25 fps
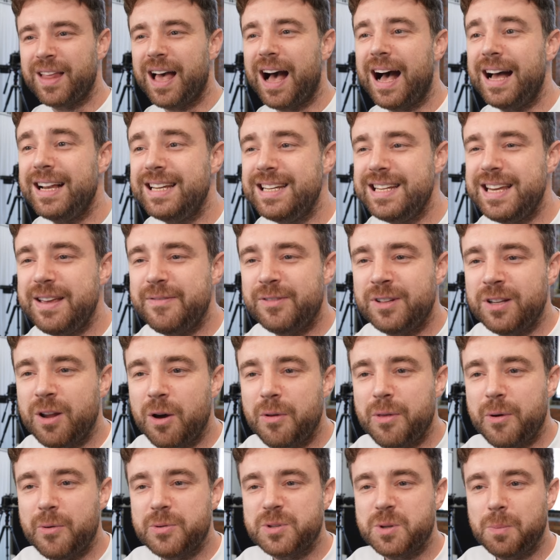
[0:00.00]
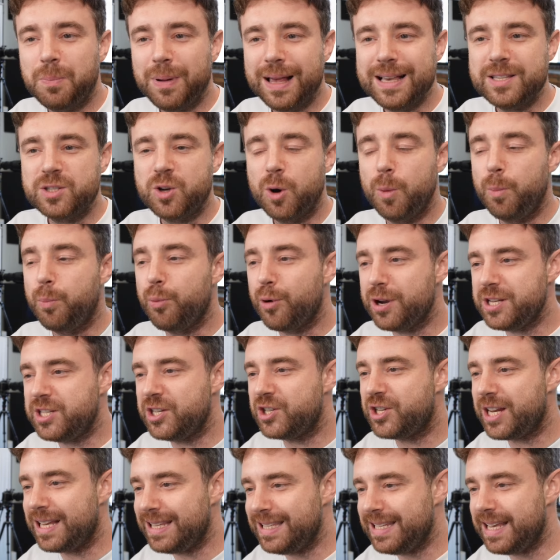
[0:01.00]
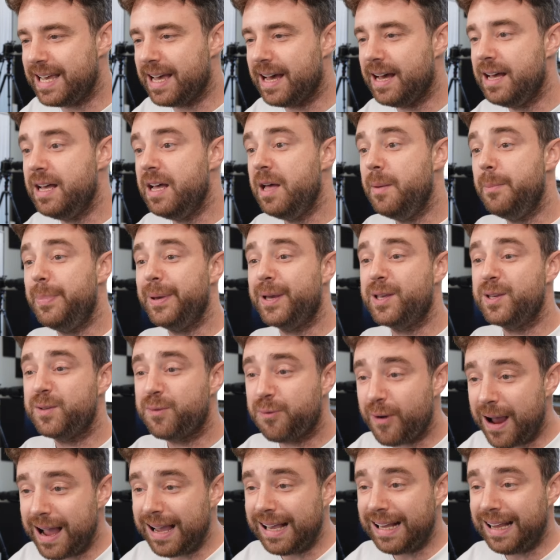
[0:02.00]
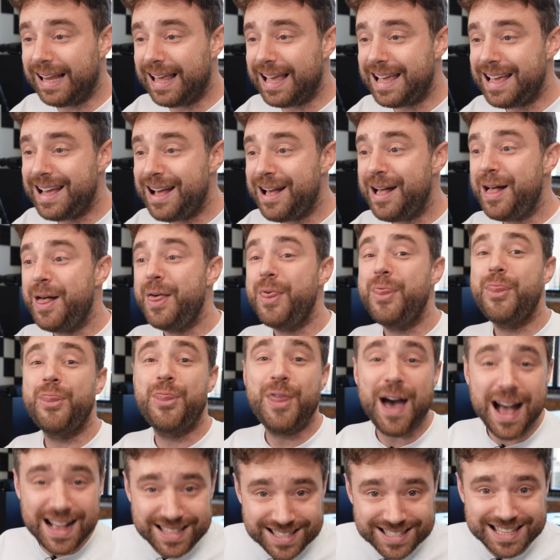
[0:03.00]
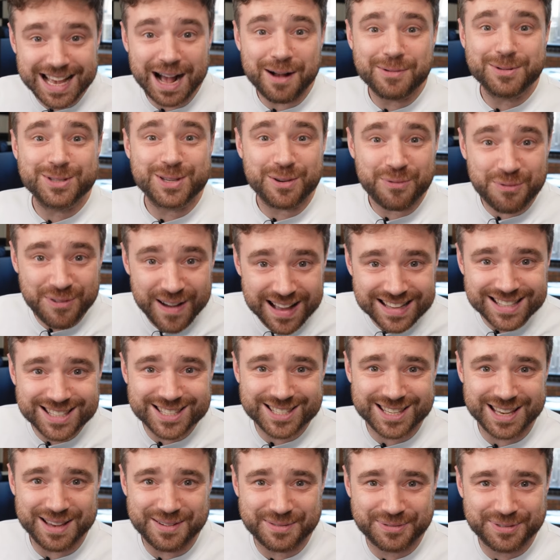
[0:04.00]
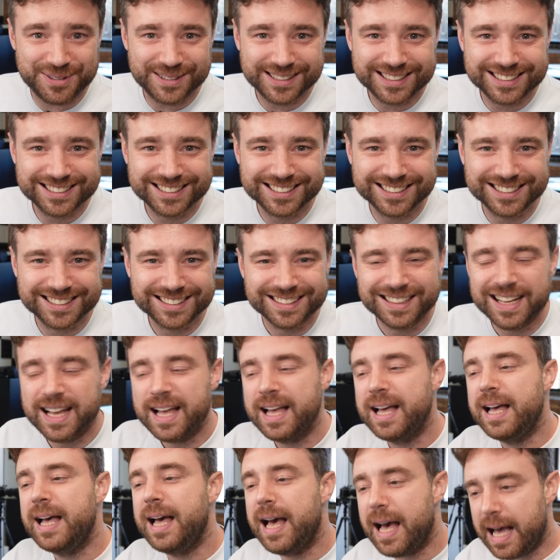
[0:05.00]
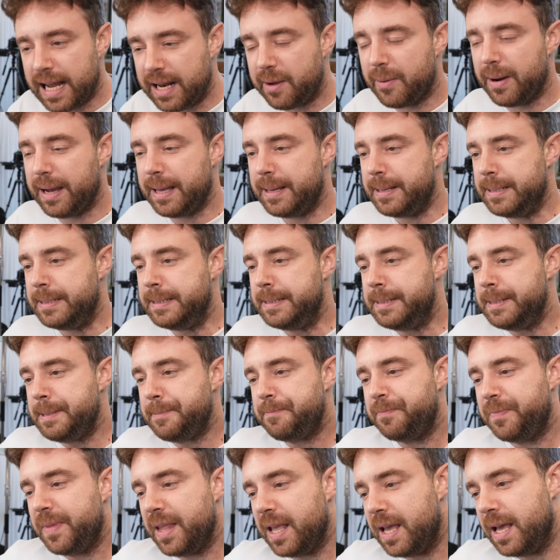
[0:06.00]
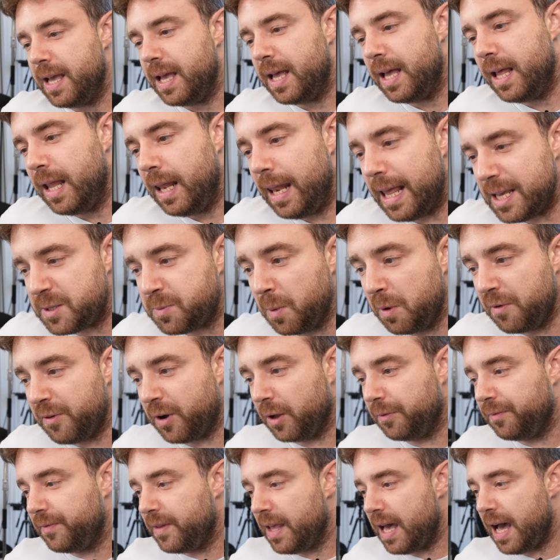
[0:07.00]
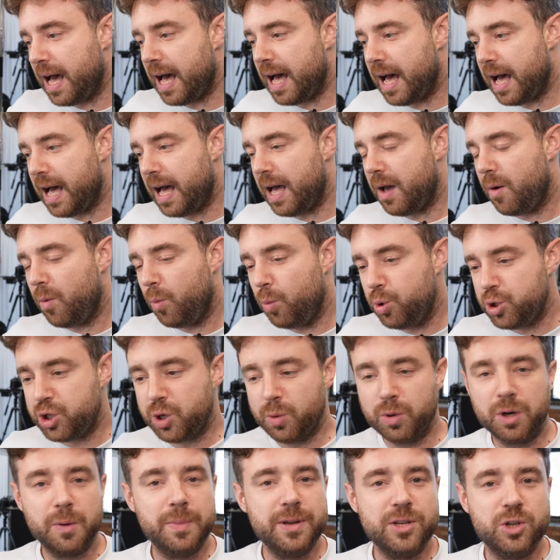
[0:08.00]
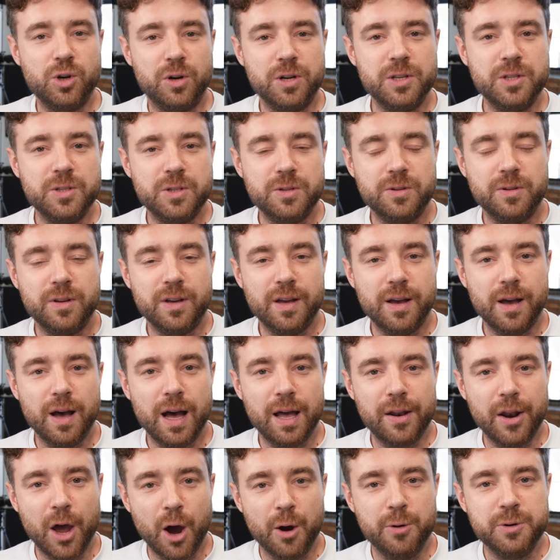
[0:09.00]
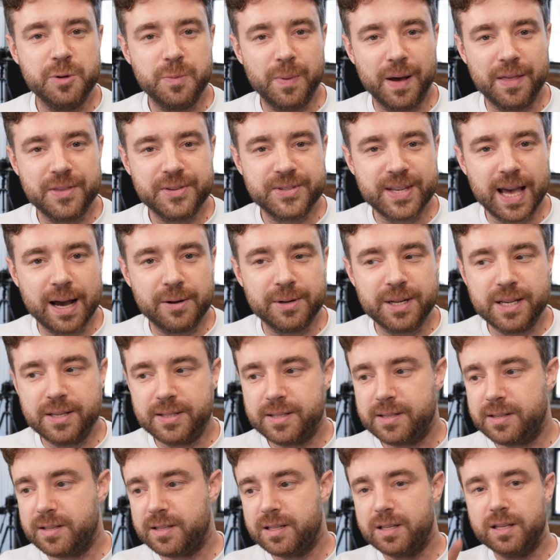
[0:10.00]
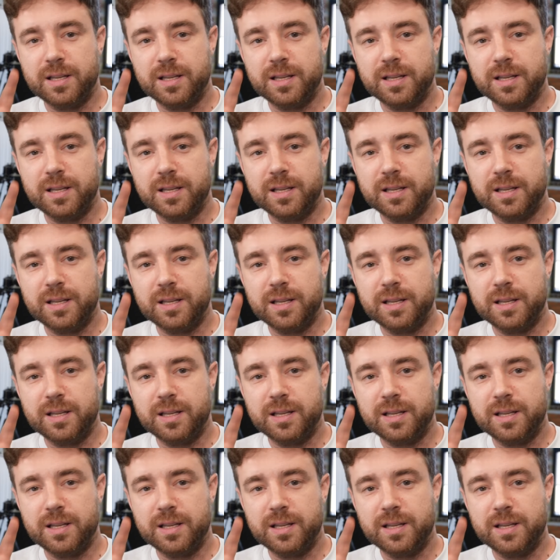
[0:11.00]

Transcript: I didn't even know there was a place called British India, because frankly, that sounds offensive. Anyway, let's move on. Would you want to be joined and owned by the Saudis?